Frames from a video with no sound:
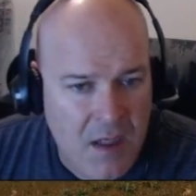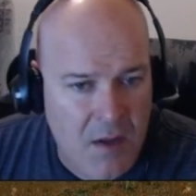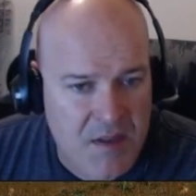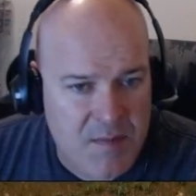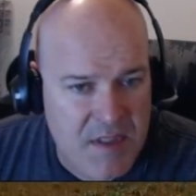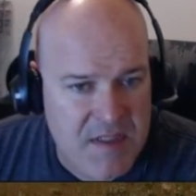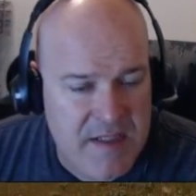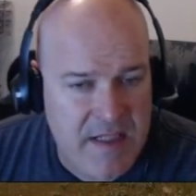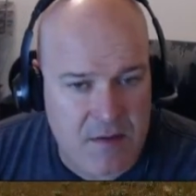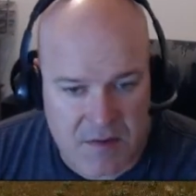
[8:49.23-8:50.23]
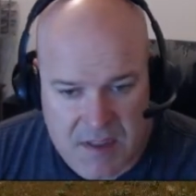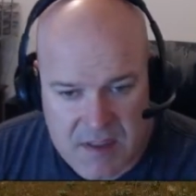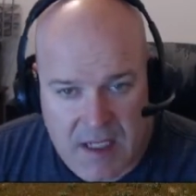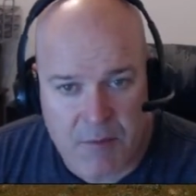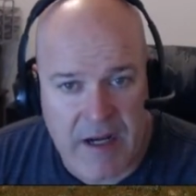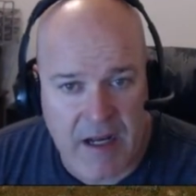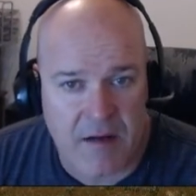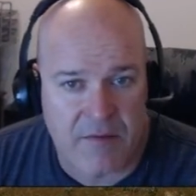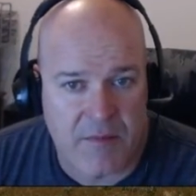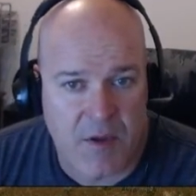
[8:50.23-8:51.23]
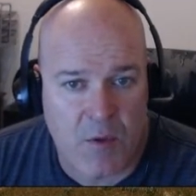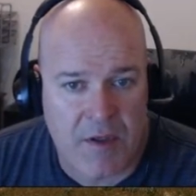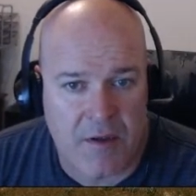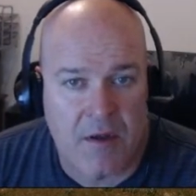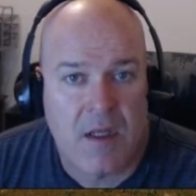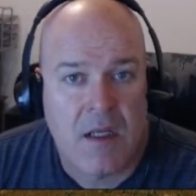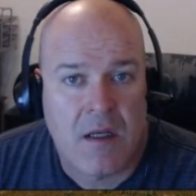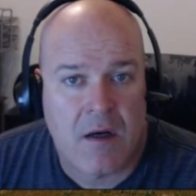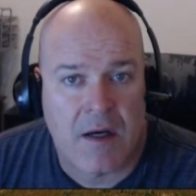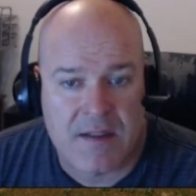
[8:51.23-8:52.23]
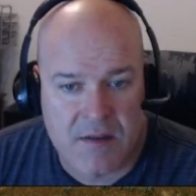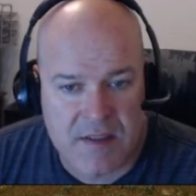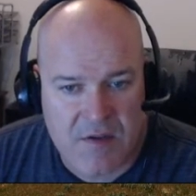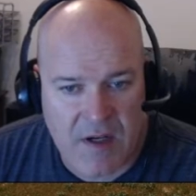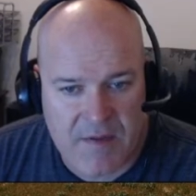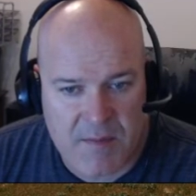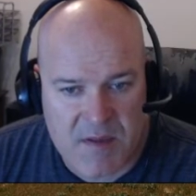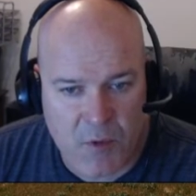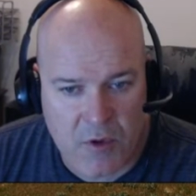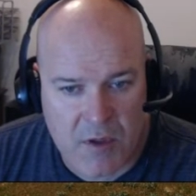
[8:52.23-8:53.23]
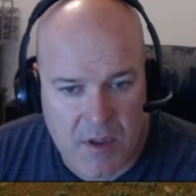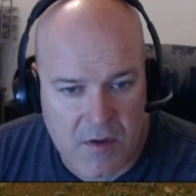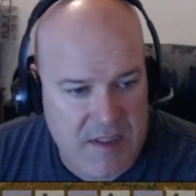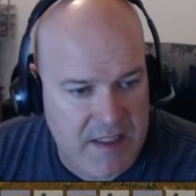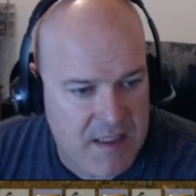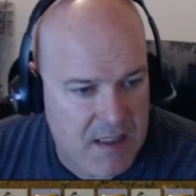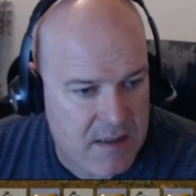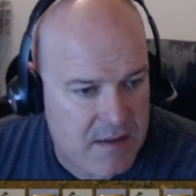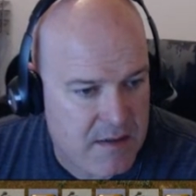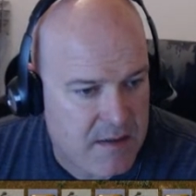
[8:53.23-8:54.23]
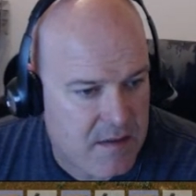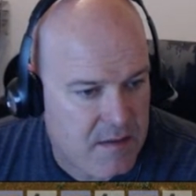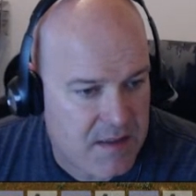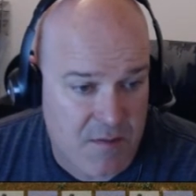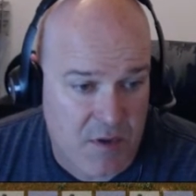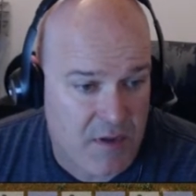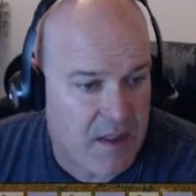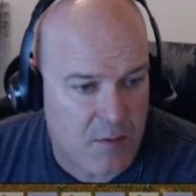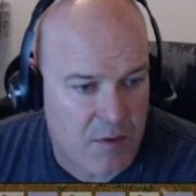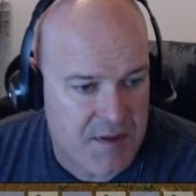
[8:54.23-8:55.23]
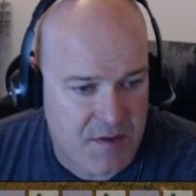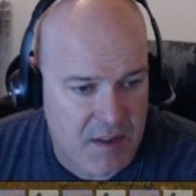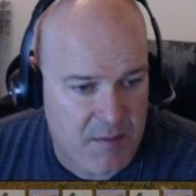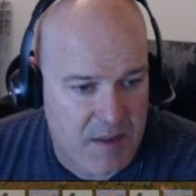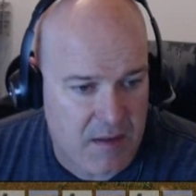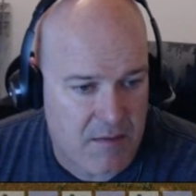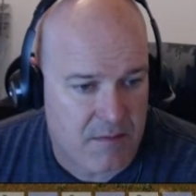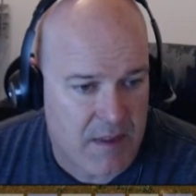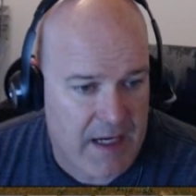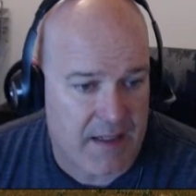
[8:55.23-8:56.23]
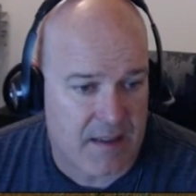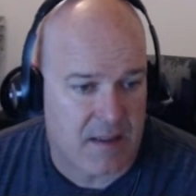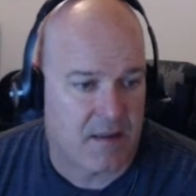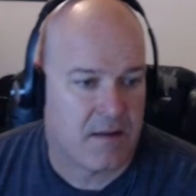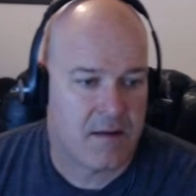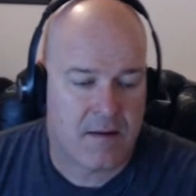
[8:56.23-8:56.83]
Oh, it's missing signals because I ran out of them. No wonder. Alright, so let's craft up some more of those, like tons. This is where the L1s are going to come in handy.